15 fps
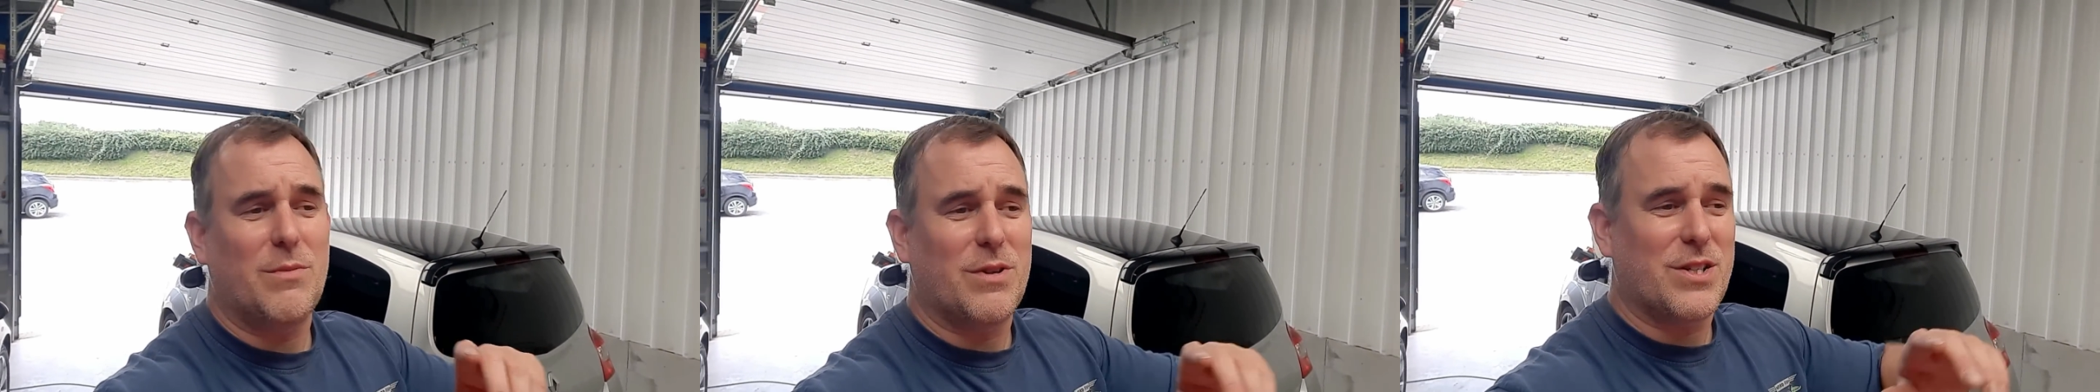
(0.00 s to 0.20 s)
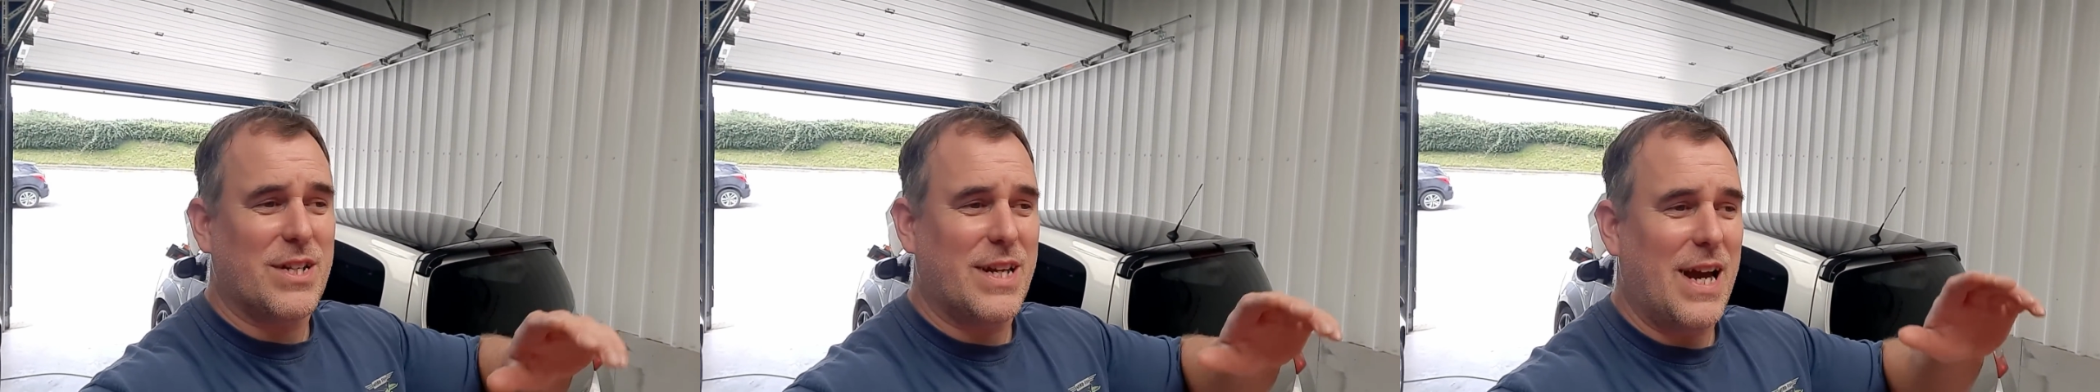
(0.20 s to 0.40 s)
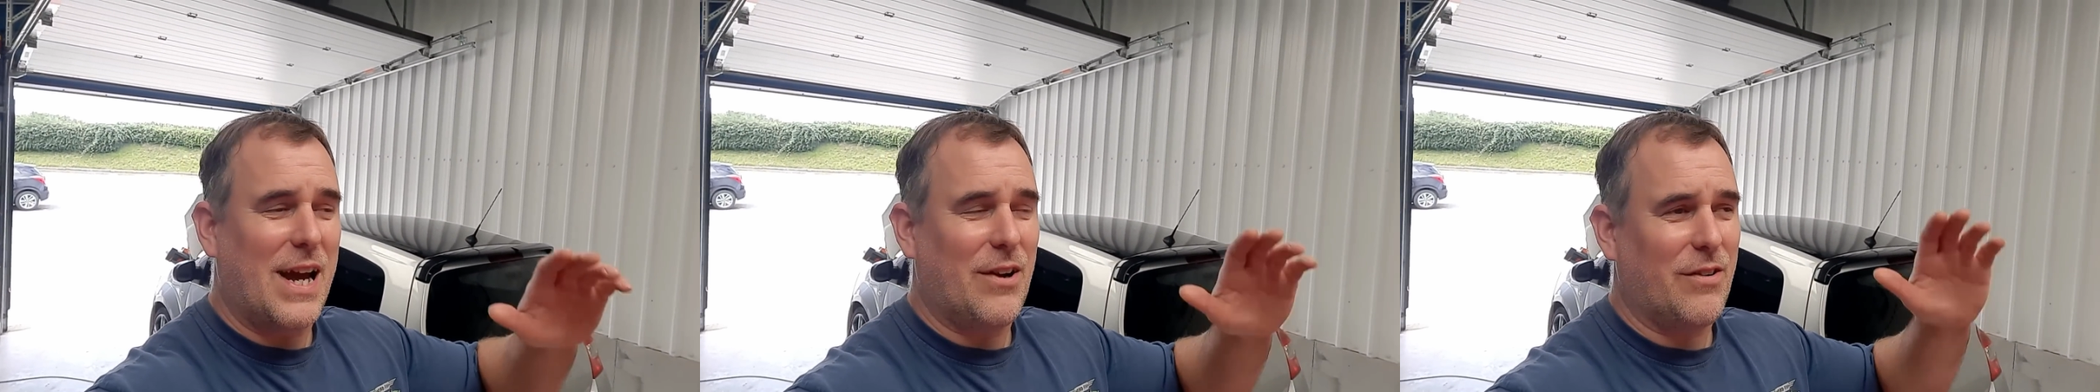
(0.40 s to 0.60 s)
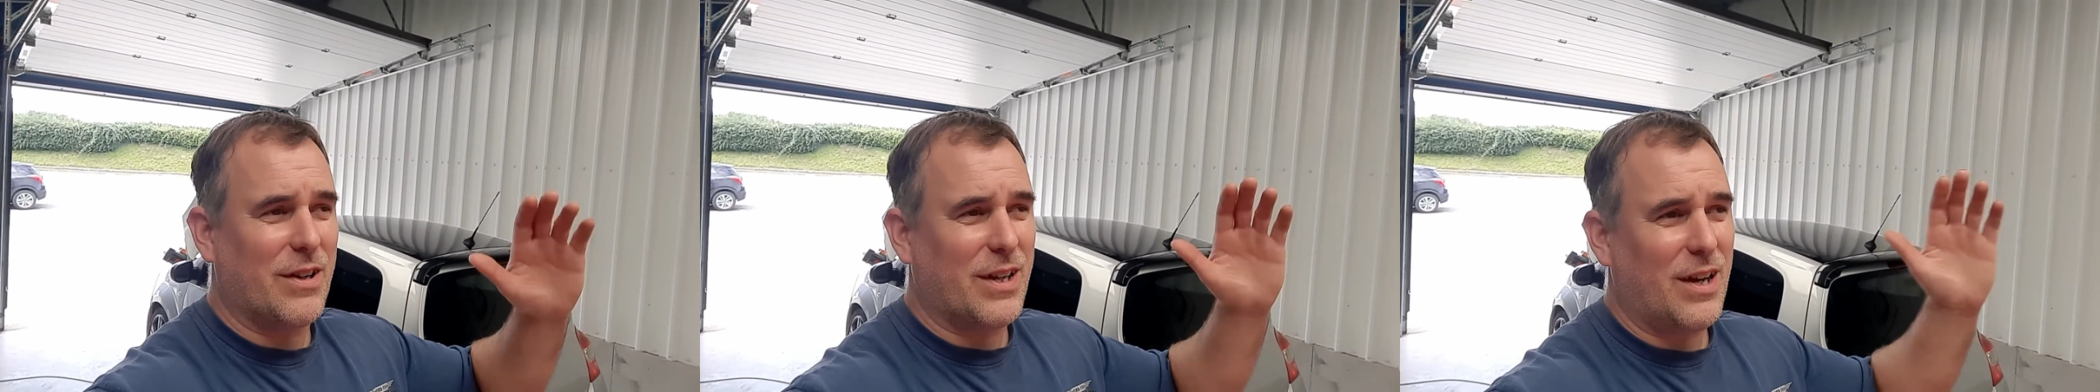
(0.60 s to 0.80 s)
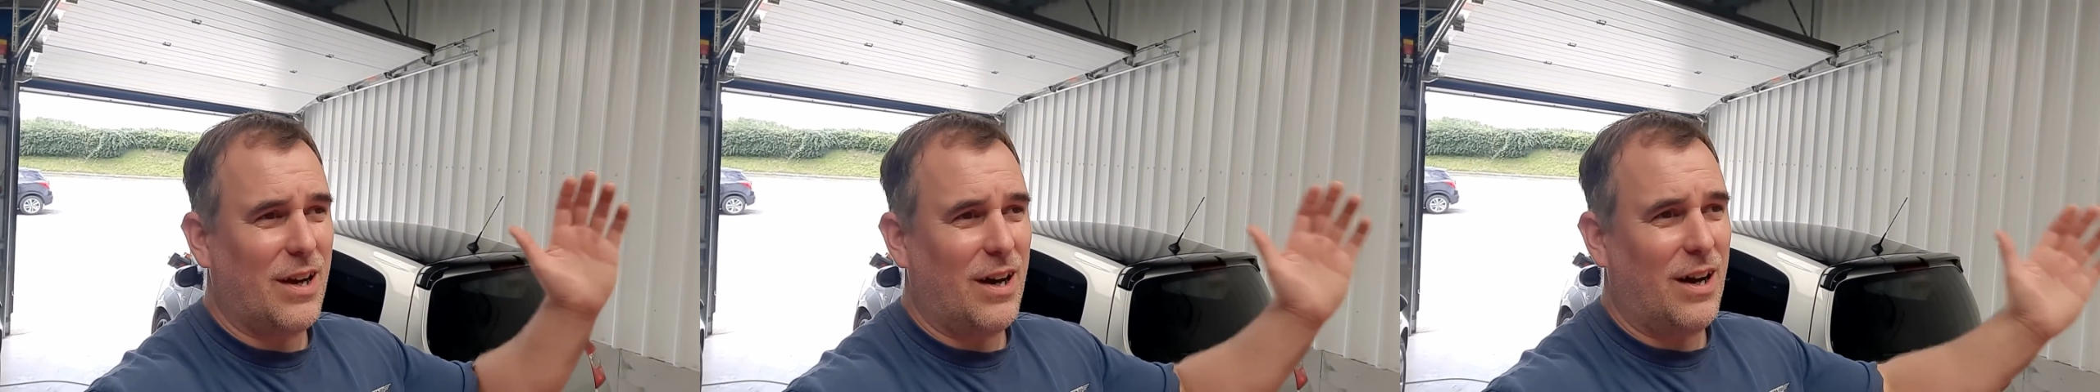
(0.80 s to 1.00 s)
which again on a
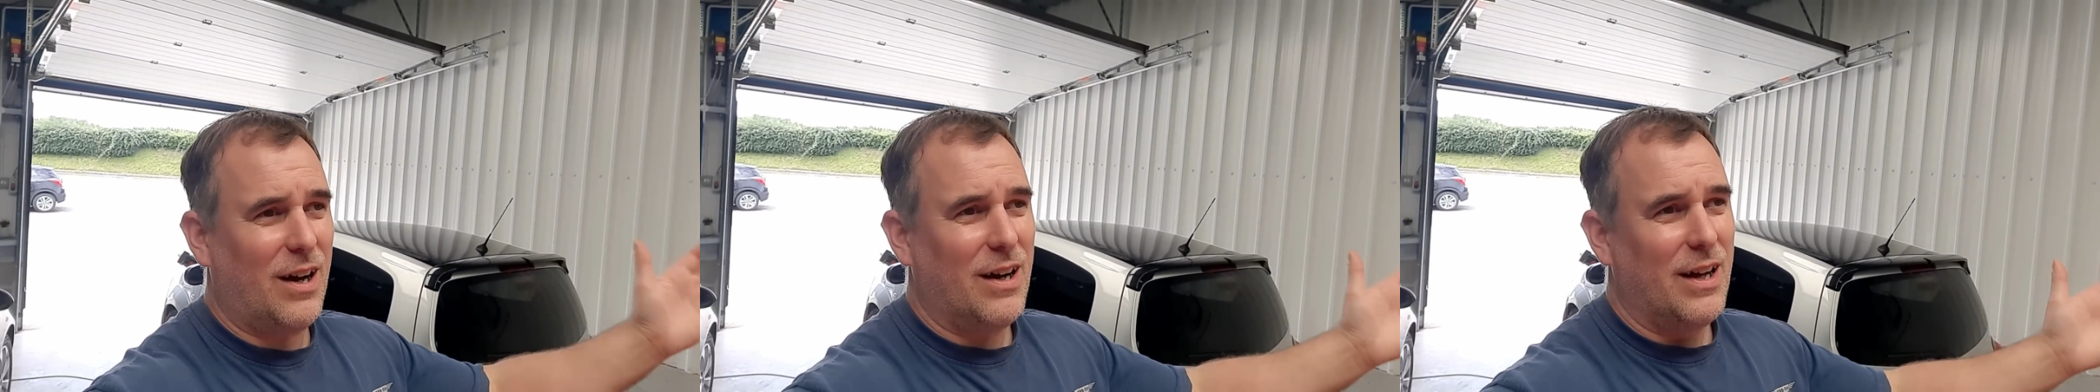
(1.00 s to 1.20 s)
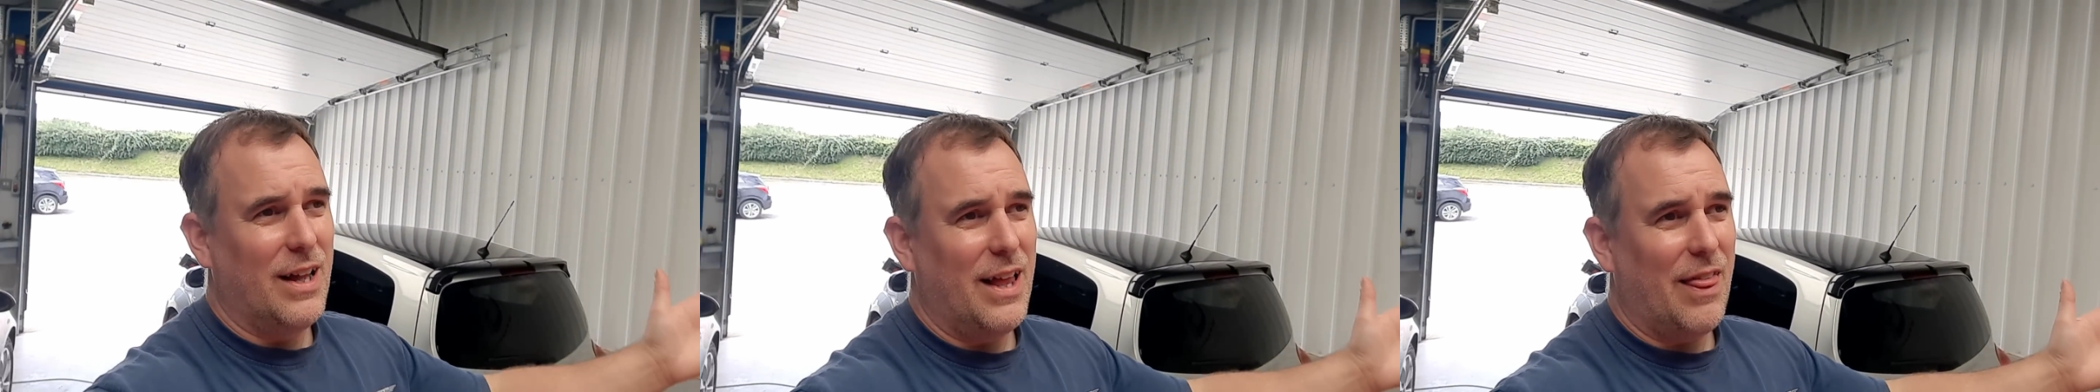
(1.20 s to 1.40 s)
car